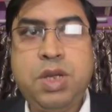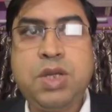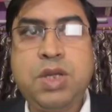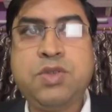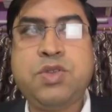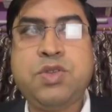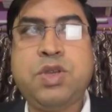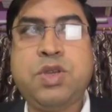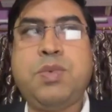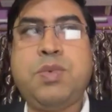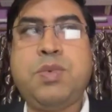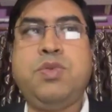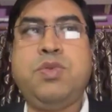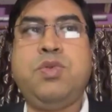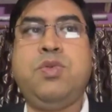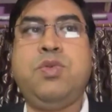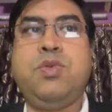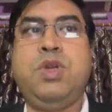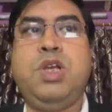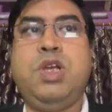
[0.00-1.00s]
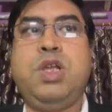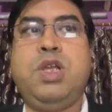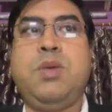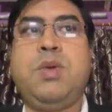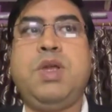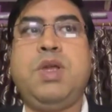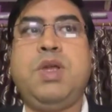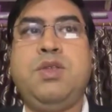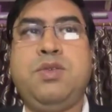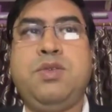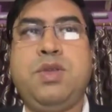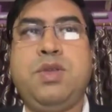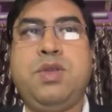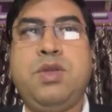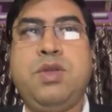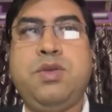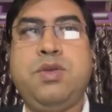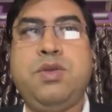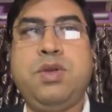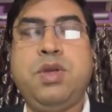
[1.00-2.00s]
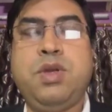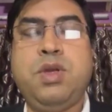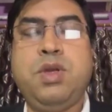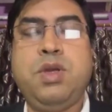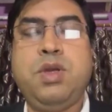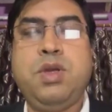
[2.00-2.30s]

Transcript: the next step is to determine its stage.